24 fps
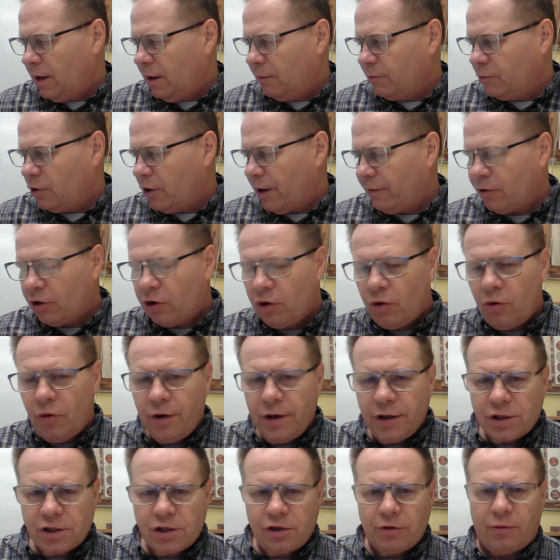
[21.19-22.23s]
You have a
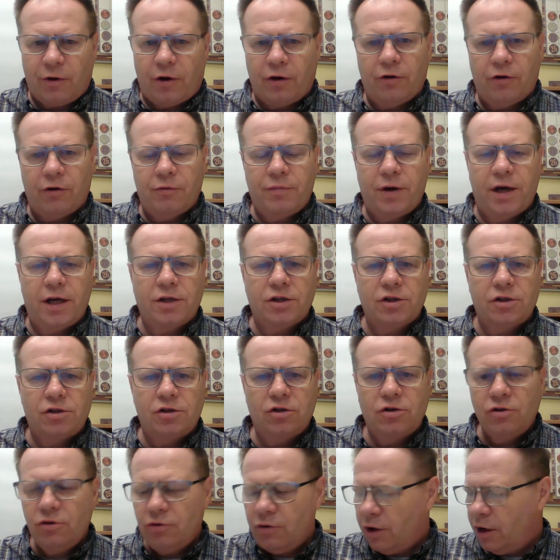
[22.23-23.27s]
quiz tomorrow on pages
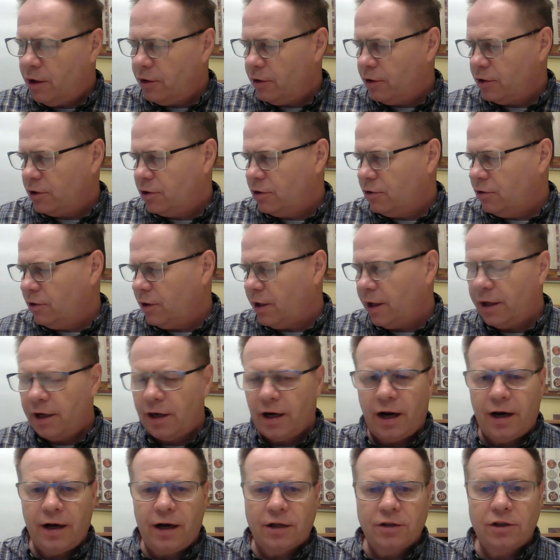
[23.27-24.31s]
200 to
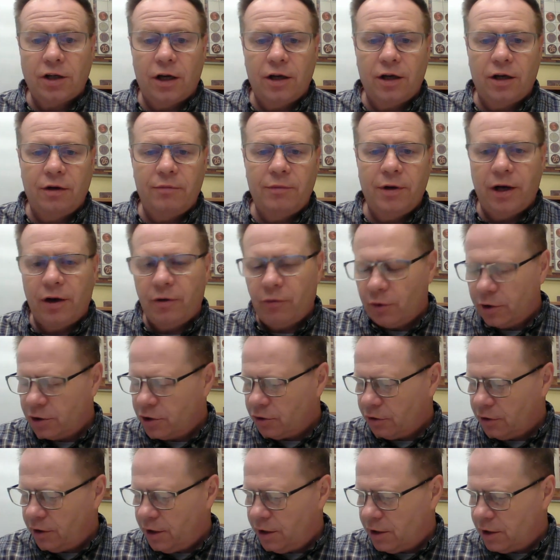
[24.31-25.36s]
299. I'll tell you in a minute what
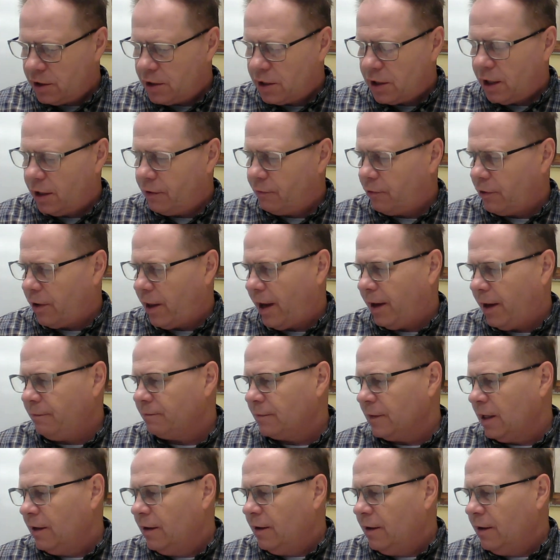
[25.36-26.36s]
you'll need to study for that.